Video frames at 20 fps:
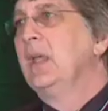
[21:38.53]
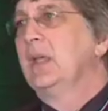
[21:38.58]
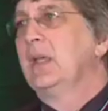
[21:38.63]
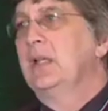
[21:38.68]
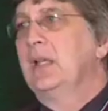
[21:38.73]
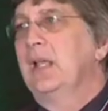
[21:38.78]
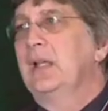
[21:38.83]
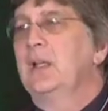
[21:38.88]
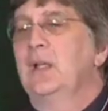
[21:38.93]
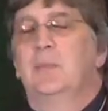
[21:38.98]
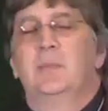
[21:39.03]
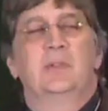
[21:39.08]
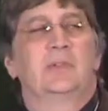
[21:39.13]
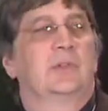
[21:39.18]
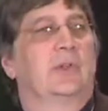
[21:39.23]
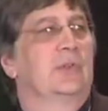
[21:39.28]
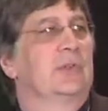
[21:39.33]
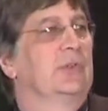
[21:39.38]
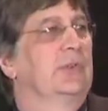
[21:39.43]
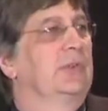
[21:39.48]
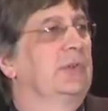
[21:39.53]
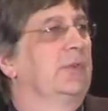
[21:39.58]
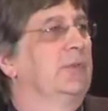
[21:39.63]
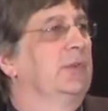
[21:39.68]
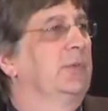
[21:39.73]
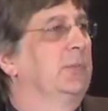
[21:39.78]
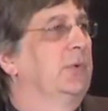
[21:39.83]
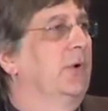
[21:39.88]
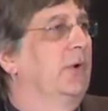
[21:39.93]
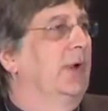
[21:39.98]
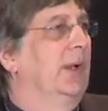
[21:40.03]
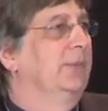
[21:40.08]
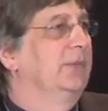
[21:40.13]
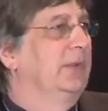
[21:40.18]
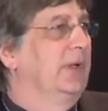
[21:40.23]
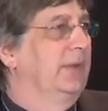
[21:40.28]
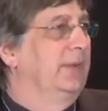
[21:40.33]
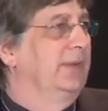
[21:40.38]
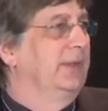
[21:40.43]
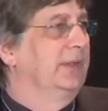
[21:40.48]
connecting him to social service programs
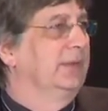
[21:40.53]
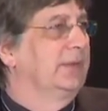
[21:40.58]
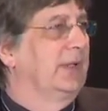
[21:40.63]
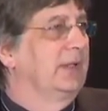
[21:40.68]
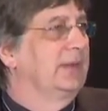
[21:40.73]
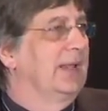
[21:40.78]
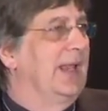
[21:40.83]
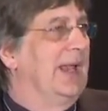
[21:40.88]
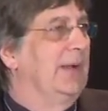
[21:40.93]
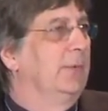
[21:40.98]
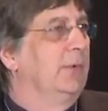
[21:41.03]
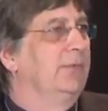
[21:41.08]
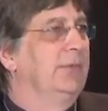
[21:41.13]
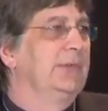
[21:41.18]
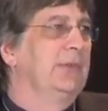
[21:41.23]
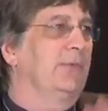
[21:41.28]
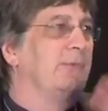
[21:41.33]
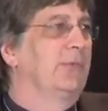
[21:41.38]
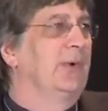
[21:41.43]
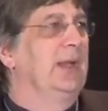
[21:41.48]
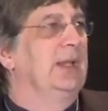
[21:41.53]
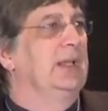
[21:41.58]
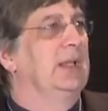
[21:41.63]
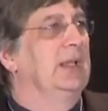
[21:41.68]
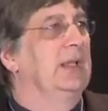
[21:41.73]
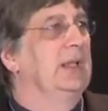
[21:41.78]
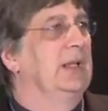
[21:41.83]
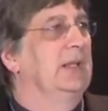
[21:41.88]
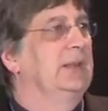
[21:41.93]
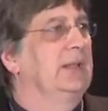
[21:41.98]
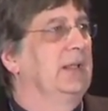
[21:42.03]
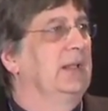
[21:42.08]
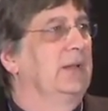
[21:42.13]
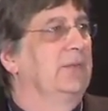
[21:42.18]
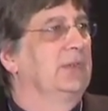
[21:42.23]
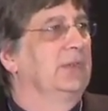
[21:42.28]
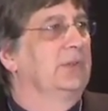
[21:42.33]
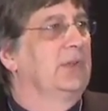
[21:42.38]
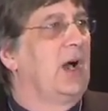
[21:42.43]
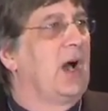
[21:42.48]
and other things like that. We'll visit Frank again at the end
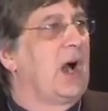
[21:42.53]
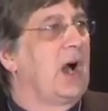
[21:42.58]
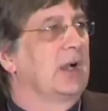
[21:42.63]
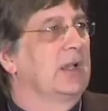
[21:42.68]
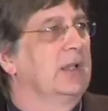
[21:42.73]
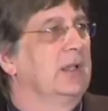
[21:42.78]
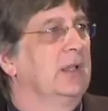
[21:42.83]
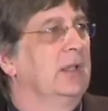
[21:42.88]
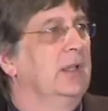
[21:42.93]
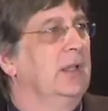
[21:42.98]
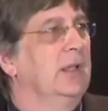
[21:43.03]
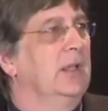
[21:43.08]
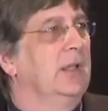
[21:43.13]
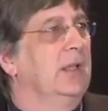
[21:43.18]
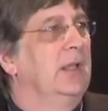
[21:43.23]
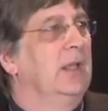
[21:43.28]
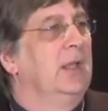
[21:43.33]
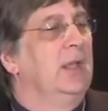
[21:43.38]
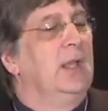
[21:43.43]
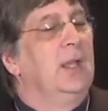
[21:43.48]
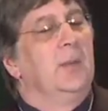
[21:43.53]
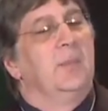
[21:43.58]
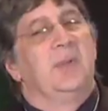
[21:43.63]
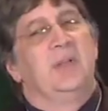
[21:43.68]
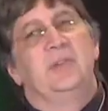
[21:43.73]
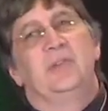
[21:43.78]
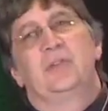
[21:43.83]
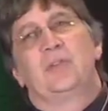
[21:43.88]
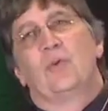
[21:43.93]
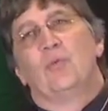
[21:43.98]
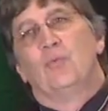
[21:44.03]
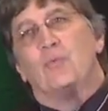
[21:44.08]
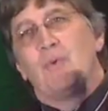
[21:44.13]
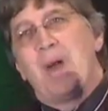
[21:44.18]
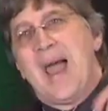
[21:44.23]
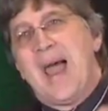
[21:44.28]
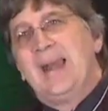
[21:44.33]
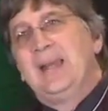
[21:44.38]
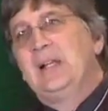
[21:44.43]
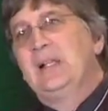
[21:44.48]
of the talk. But this is a
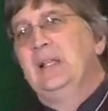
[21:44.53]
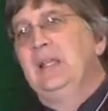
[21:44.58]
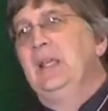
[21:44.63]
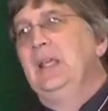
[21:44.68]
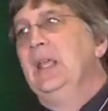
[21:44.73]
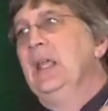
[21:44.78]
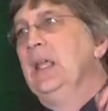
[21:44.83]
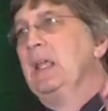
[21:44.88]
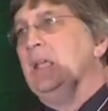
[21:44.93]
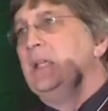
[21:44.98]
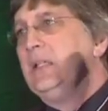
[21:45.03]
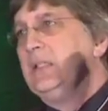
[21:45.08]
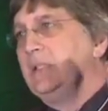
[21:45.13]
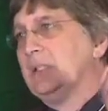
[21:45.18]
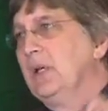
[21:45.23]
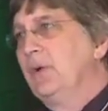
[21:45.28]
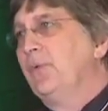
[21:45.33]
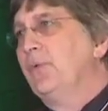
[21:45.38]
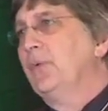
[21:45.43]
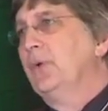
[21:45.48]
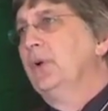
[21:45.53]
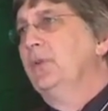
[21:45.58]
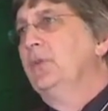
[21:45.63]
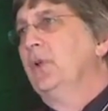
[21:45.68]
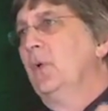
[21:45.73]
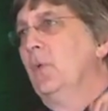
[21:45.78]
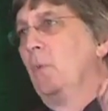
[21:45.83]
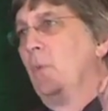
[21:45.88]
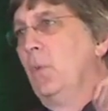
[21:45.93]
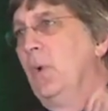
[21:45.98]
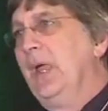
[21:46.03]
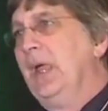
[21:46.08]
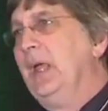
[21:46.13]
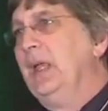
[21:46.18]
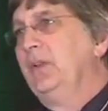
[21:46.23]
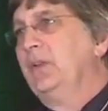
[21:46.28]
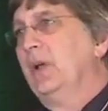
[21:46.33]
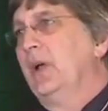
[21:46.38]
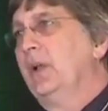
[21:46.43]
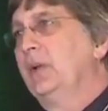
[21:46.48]
radically different
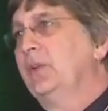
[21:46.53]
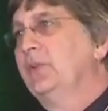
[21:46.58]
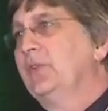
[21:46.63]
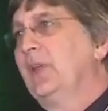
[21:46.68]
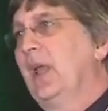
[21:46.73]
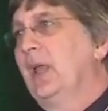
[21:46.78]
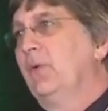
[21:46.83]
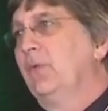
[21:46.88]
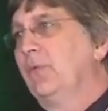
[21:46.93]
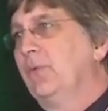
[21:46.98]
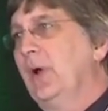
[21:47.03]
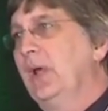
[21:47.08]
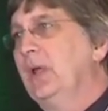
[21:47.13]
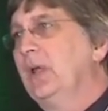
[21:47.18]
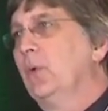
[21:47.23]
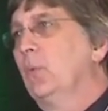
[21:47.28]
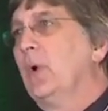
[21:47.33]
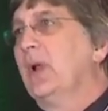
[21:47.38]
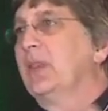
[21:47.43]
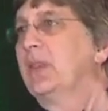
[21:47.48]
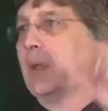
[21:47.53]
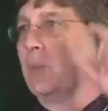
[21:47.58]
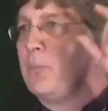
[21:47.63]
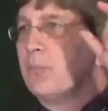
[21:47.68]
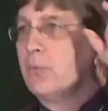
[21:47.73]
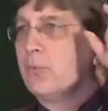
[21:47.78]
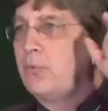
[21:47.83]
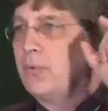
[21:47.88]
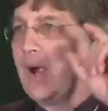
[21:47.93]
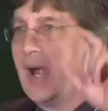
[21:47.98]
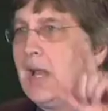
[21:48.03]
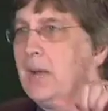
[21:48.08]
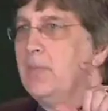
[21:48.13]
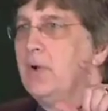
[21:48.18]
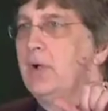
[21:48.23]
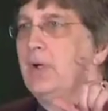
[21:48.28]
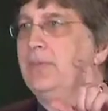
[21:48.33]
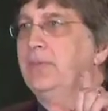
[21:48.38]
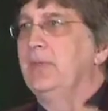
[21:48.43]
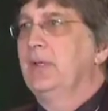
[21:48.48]
way to understand Frank and what the
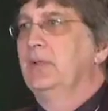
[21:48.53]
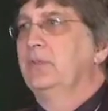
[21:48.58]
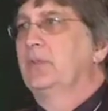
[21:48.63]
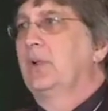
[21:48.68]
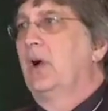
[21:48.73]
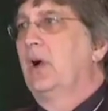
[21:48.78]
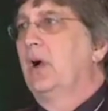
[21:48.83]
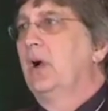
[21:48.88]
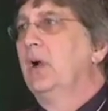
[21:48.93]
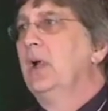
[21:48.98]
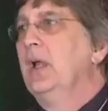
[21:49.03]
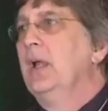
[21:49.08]
primary things are